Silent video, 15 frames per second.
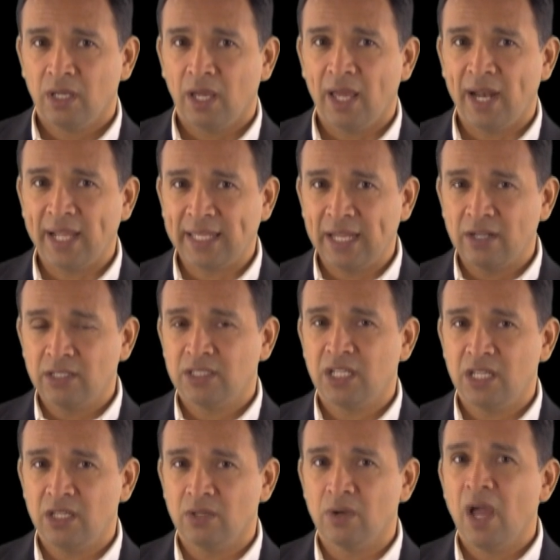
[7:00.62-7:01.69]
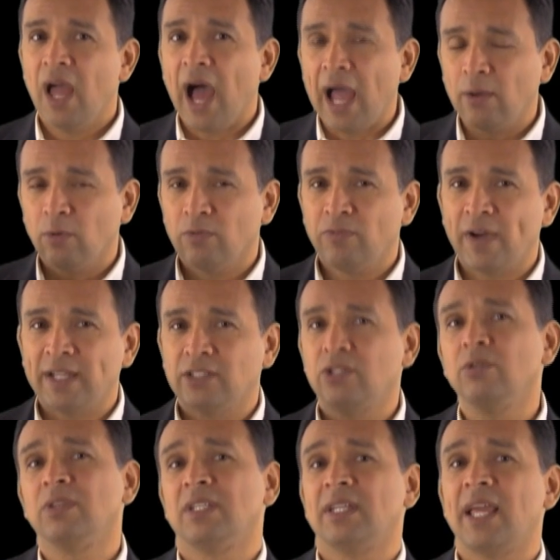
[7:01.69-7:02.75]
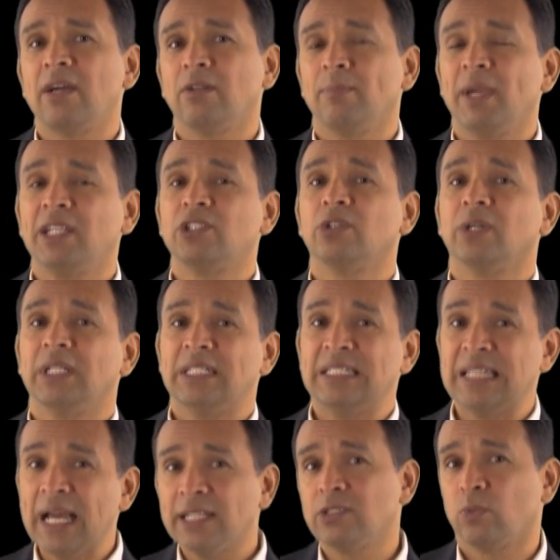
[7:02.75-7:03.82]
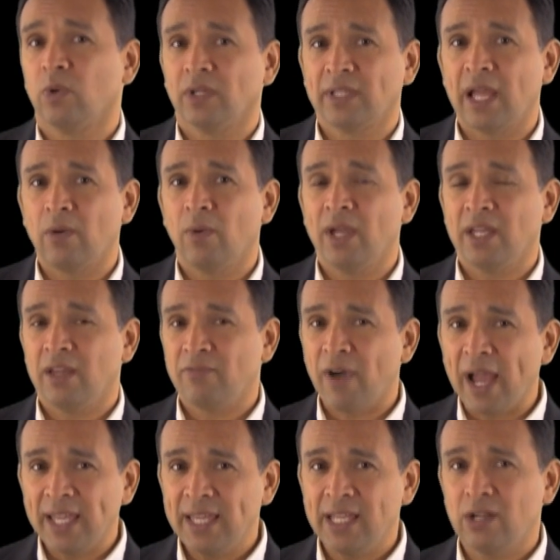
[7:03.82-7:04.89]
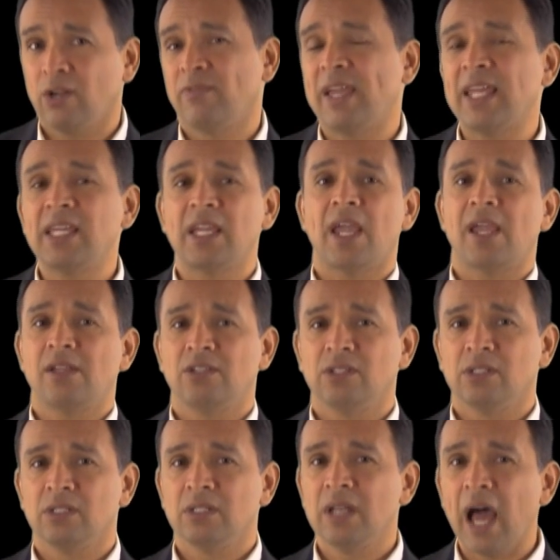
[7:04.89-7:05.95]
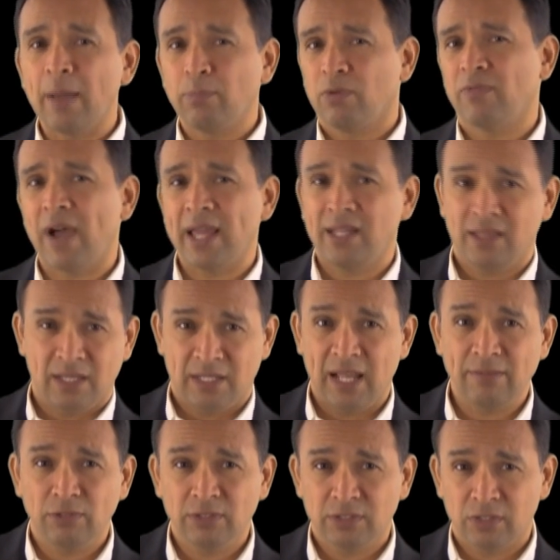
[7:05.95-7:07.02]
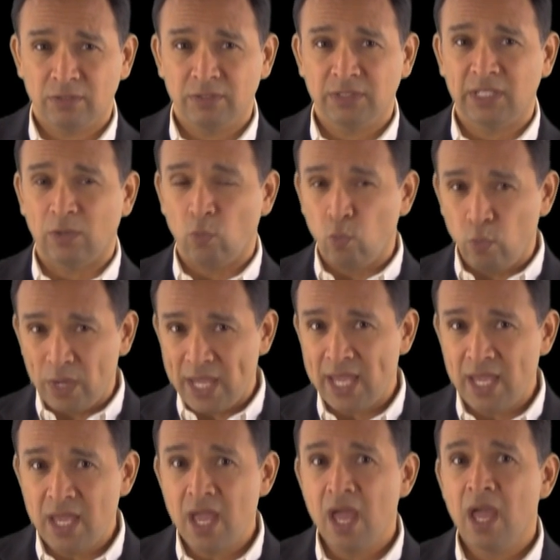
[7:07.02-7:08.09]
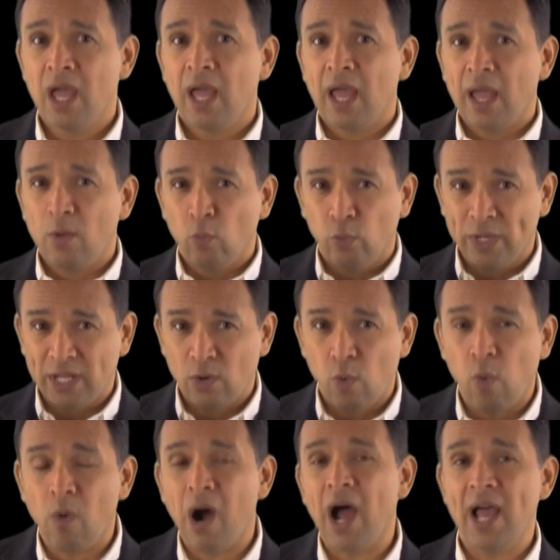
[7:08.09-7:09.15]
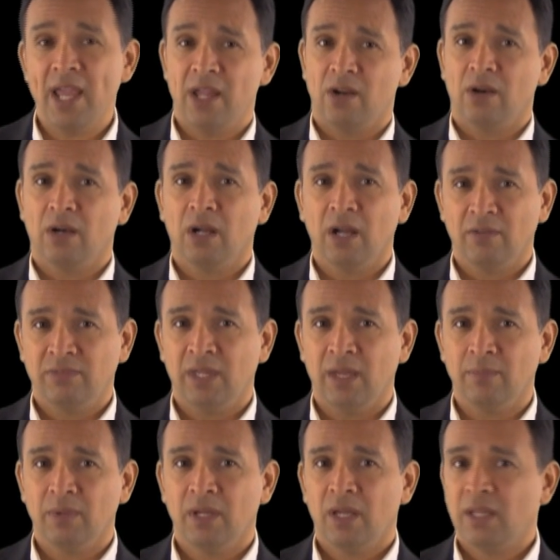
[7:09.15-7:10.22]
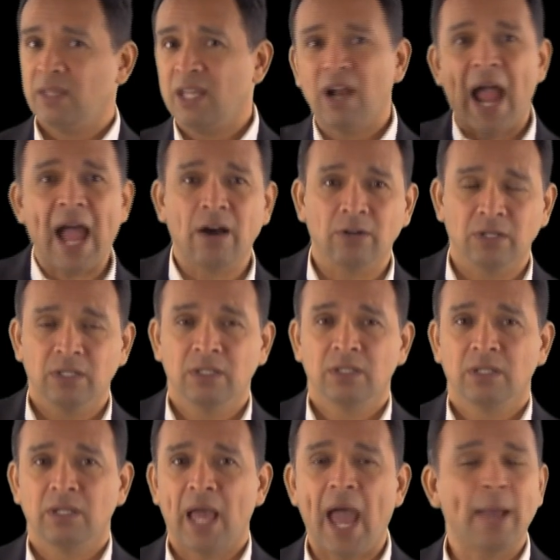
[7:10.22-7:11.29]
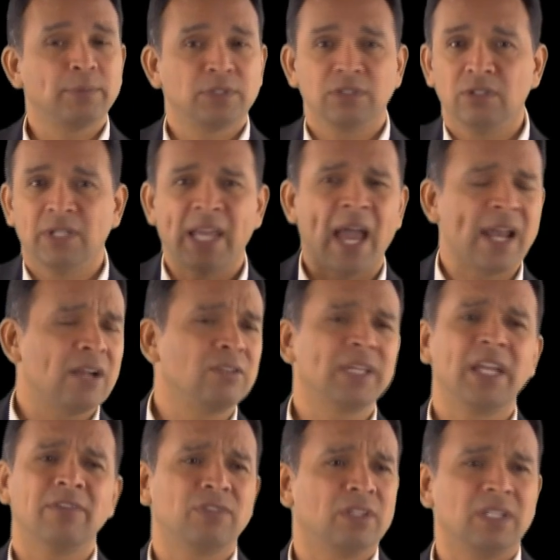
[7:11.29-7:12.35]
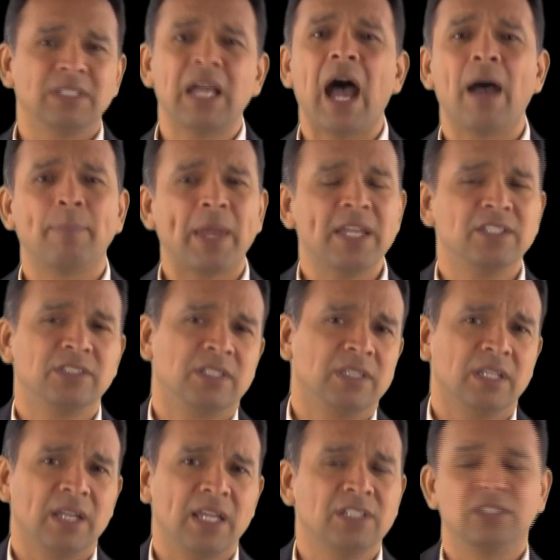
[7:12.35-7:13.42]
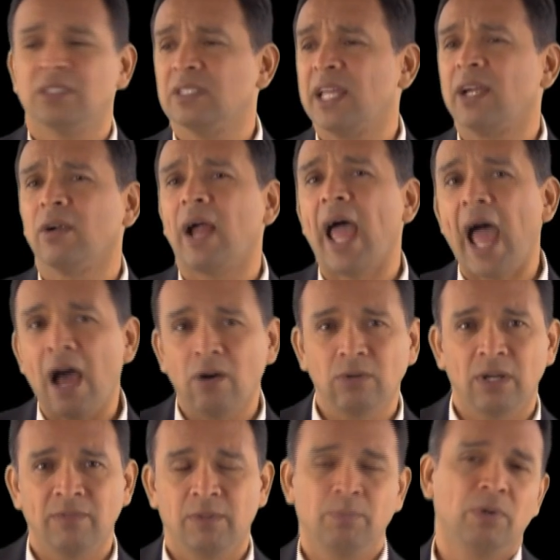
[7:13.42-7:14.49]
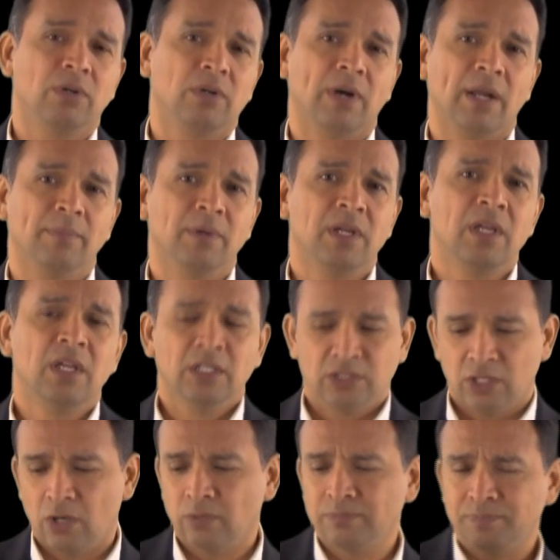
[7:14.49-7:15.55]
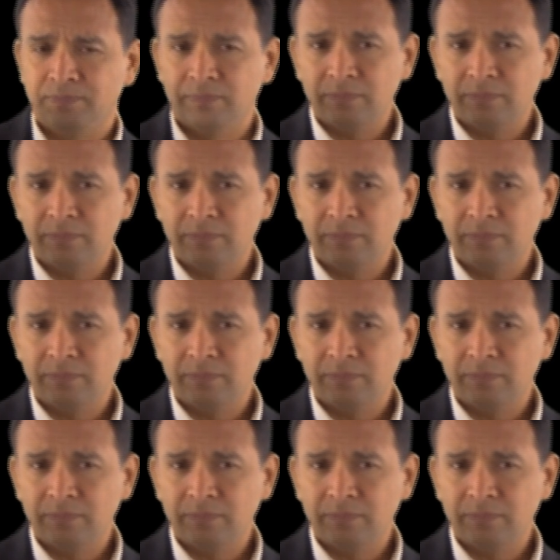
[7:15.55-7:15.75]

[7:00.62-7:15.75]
And I guarantee you, I will fight tooth and nail to make sure it does work that way. And if I hear of any agent not providing the level of service that we require of them, they're out. Absolutely out. I don't care if they're the top agent in the nation. They are out of the program. So